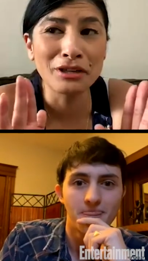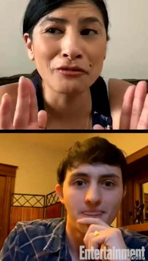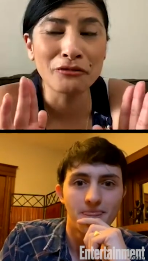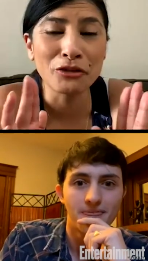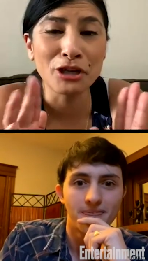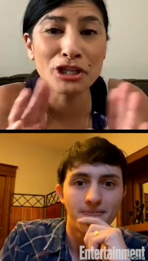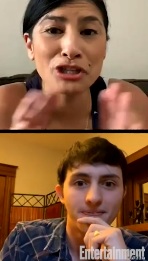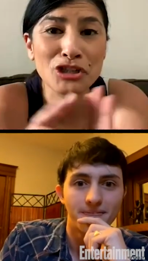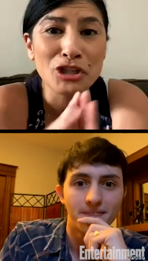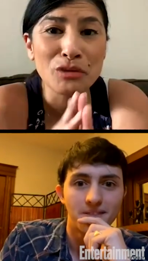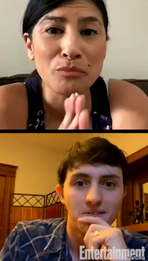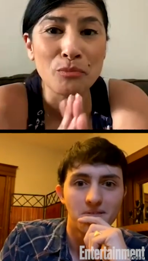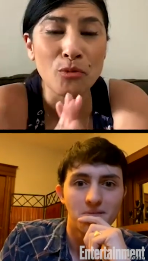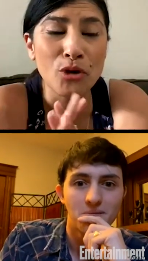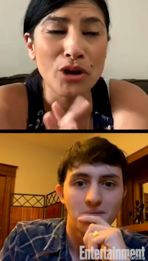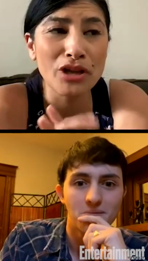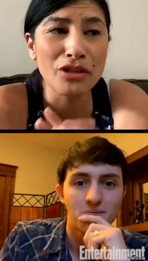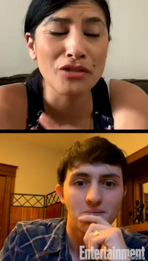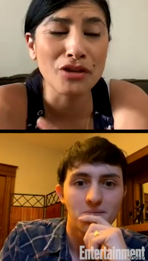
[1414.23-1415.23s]
Speaker 1: the friendship
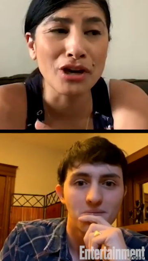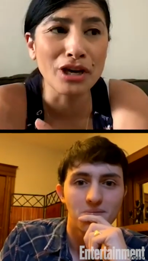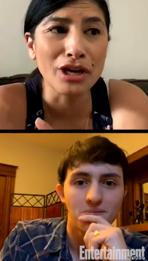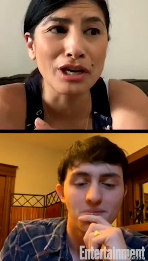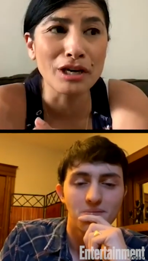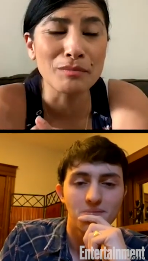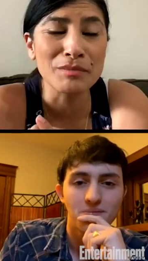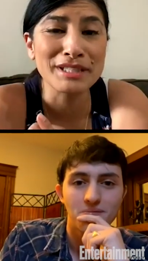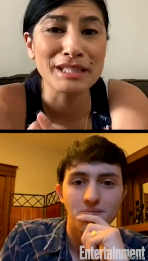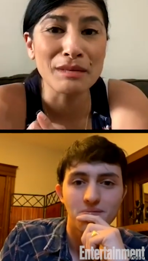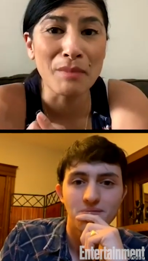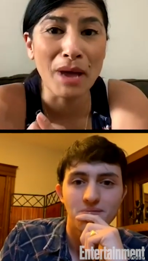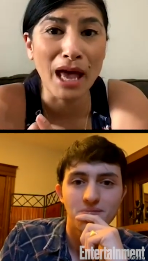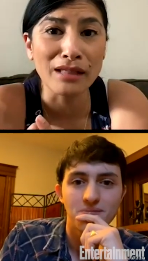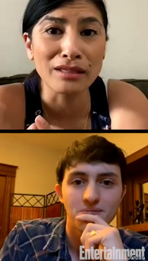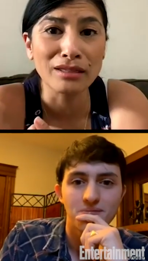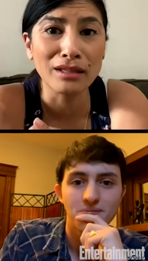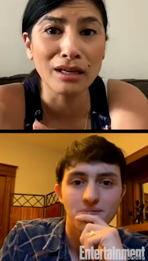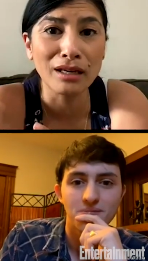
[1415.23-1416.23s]
with
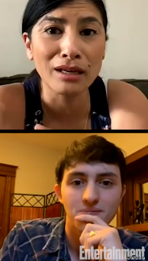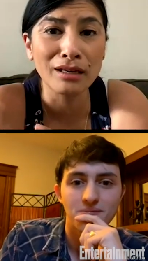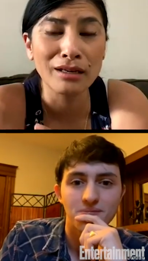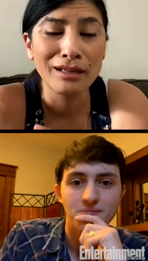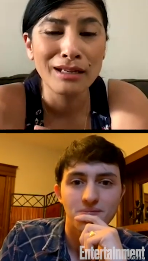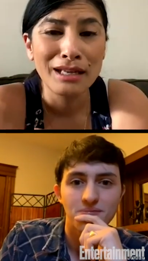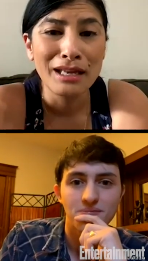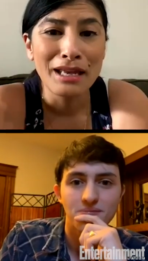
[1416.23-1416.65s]
Samantha,